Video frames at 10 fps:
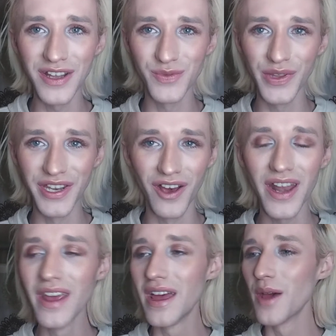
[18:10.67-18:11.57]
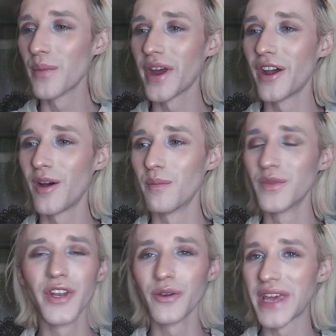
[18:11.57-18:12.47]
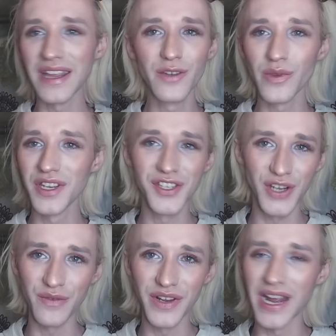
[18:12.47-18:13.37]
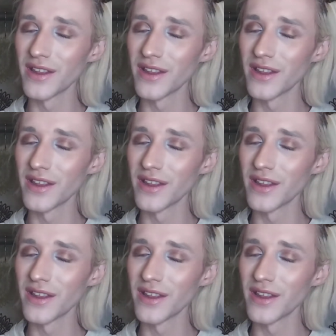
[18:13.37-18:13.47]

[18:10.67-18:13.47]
It's really not, but, you know, Kelly really deserved it.